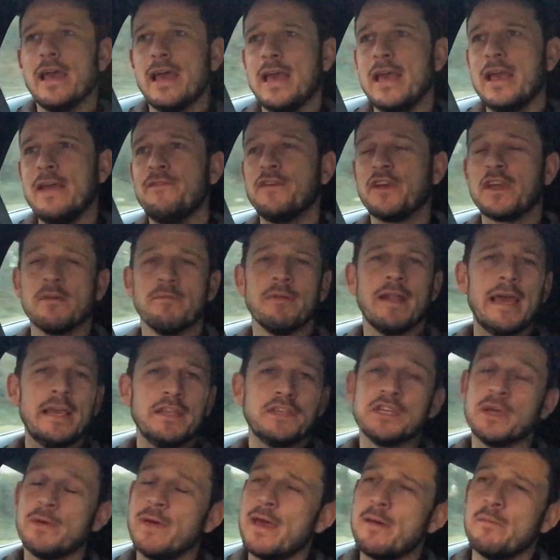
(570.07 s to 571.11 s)
If you can relate
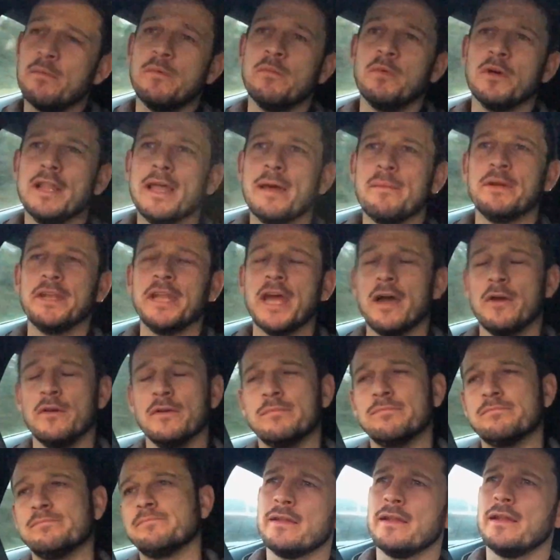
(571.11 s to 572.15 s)
to it, well, let me know.
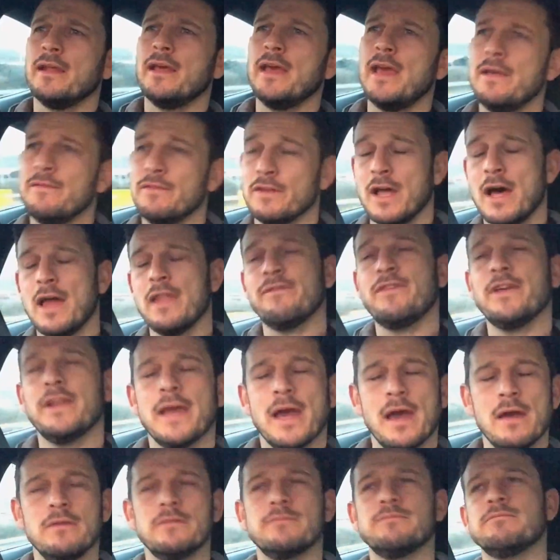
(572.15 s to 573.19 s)
If you like the
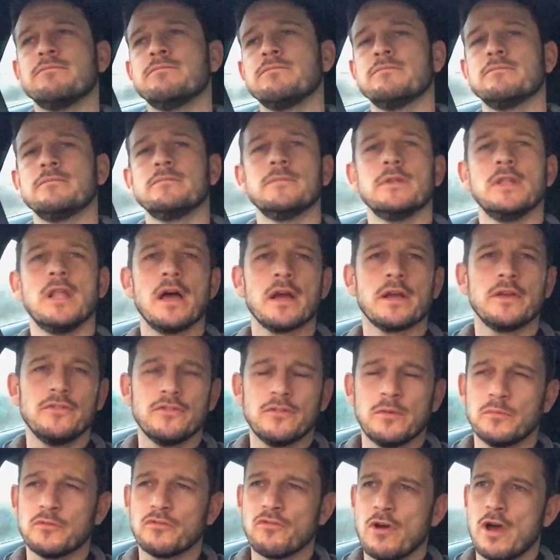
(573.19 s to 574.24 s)
video, like and
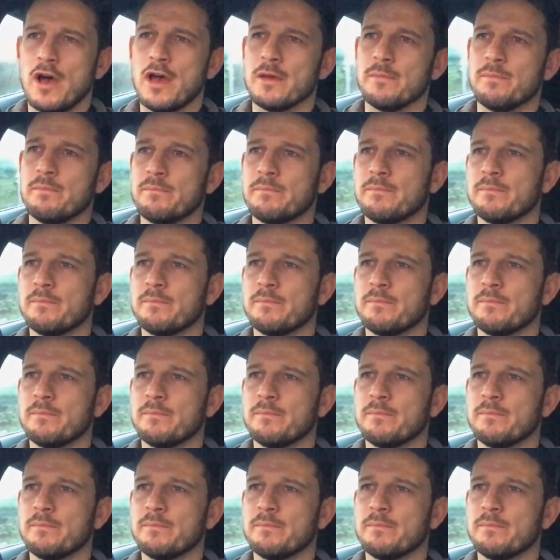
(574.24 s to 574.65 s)
subscribe.